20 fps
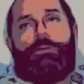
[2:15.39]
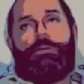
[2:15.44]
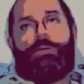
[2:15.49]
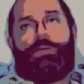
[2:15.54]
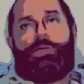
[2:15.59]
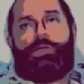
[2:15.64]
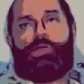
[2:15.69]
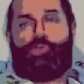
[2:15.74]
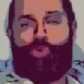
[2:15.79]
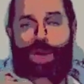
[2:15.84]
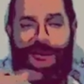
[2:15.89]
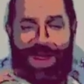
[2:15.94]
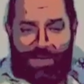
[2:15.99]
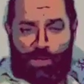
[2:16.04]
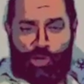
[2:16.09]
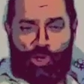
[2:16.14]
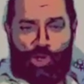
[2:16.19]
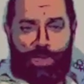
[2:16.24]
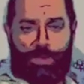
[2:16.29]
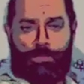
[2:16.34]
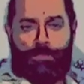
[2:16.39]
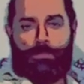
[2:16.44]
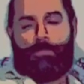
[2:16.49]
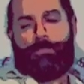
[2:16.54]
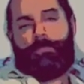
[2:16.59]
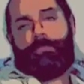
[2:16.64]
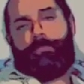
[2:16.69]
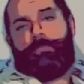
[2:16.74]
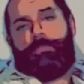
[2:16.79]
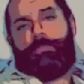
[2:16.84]
a strategy,
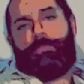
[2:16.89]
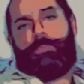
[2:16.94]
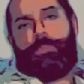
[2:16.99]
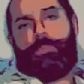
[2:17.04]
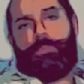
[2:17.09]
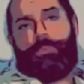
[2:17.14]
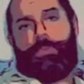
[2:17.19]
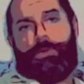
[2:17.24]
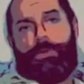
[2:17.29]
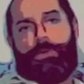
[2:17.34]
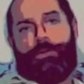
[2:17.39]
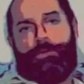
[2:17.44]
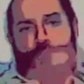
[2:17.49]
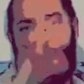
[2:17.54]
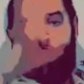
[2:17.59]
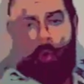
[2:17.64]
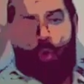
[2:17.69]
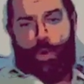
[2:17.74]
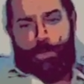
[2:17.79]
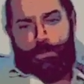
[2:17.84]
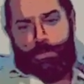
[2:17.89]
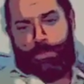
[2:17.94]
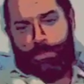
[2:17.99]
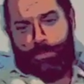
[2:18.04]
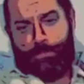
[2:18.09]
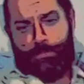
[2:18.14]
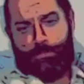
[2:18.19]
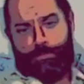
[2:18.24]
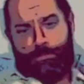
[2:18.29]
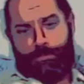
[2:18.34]
a form,
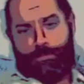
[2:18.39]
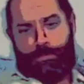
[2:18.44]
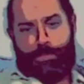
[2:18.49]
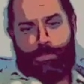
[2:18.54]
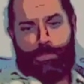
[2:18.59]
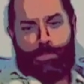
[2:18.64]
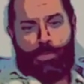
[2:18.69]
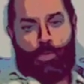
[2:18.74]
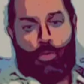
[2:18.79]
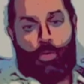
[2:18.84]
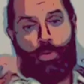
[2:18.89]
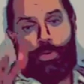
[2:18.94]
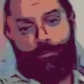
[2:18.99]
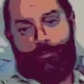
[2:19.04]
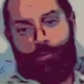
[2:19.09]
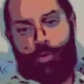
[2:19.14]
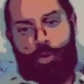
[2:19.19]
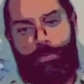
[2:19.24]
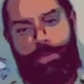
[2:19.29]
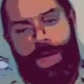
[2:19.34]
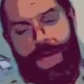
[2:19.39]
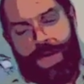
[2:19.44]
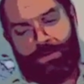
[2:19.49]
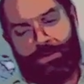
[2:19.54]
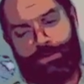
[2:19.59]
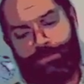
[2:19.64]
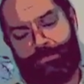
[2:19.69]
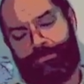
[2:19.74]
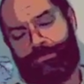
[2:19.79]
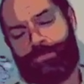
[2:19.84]
or a format
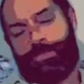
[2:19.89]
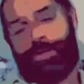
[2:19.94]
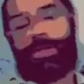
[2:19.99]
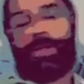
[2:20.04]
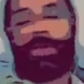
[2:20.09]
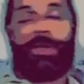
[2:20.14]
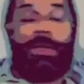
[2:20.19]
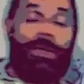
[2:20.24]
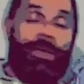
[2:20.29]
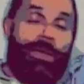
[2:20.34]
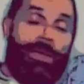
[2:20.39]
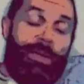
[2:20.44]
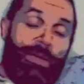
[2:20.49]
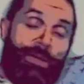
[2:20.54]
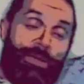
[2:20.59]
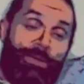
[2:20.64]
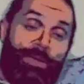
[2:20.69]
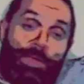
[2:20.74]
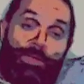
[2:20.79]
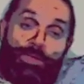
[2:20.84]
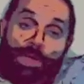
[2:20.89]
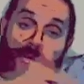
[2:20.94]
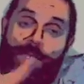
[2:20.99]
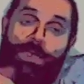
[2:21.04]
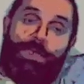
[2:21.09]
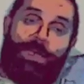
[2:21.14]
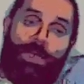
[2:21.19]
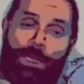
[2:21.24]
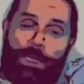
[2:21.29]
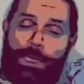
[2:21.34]
that
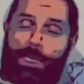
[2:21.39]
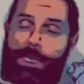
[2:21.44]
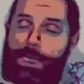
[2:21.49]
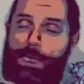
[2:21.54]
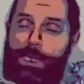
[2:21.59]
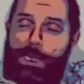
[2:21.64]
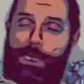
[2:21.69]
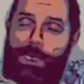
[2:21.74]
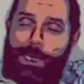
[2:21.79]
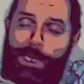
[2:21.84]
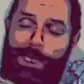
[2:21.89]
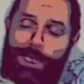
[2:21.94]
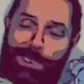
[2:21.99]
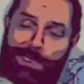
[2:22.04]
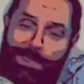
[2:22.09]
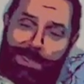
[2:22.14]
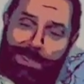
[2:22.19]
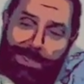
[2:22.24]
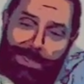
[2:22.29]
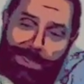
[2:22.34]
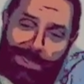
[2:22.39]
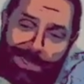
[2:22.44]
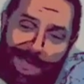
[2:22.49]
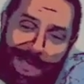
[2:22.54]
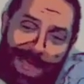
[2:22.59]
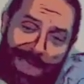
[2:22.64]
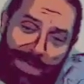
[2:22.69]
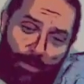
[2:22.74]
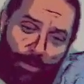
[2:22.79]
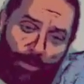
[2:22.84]
then
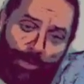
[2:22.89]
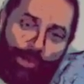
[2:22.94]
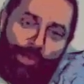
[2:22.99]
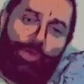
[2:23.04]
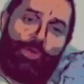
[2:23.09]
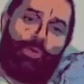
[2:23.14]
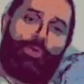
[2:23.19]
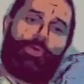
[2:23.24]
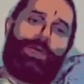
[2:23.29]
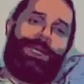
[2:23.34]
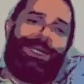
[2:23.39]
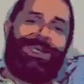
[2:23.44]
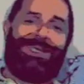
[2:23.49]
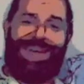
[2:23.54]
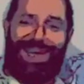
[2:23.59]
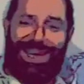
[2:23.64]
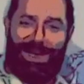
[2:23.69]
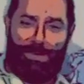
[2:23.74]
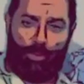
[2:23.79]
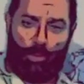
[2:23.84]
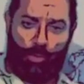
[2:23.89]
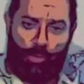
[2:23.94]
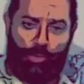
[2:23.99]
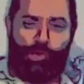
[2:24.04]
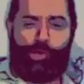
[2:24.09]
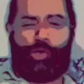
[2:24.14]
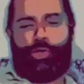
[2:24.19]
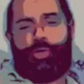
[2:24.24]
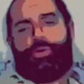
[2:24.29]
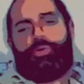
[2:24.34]
entitles you,
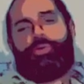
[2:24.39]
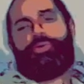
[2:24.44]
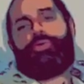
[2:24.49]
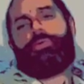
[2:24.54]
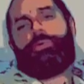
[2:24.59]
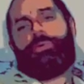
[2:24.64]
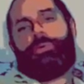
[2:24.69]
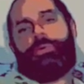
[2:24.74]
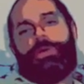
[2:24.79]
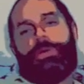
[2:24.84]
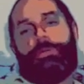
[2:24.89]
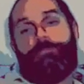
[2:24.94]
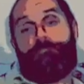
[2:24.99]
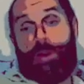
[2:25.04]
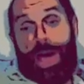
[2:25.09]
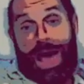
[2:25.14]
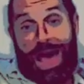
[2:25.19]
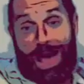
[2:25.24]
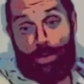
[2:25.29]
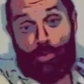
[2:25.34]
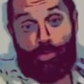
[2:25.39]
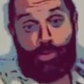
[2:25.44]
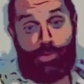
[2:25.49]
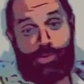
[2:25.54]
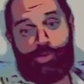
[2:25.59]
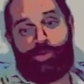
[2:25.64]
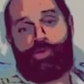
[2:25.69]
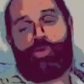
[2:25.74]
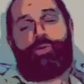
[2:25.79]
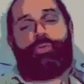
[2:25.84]
enables you,
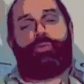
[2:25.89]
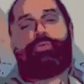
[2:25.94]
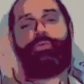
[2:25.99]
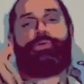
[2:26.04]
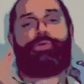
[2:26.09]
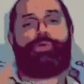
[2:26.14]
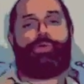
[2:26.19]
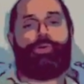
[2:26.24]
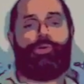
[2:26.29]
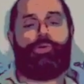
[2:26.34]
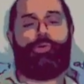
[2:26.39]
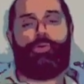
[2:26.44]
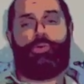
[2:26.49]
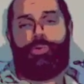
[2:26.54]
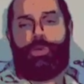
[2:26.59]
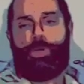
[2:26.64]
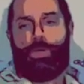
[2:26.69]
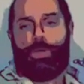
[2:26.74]
empowers you to